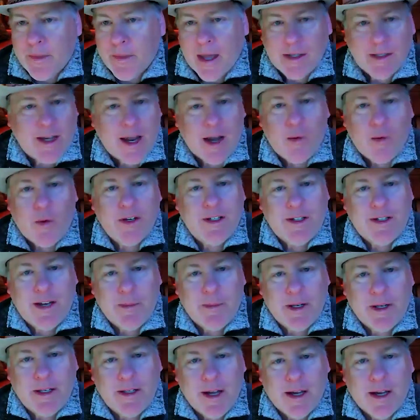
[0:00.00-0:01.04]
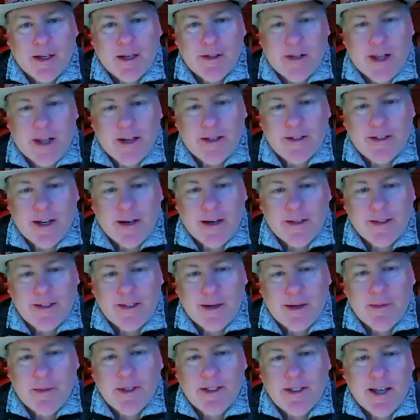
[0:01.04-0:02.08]
that's kind of what sentiment does. Like
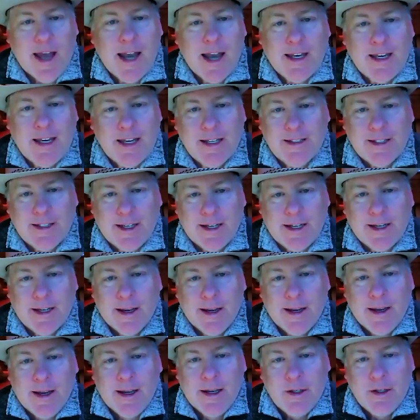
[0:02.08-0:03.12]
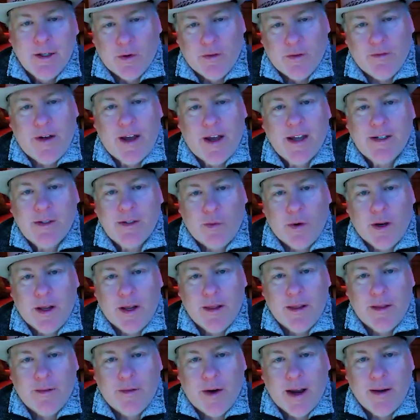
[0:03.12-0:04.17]
sentiment's not easy to invest
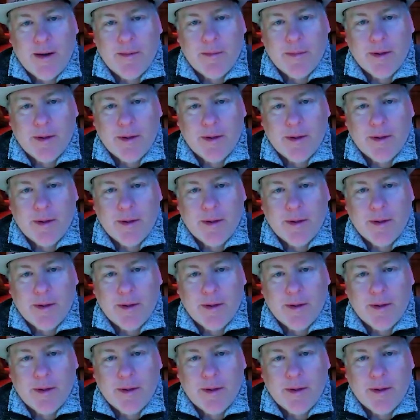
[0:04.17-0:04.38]
with, right?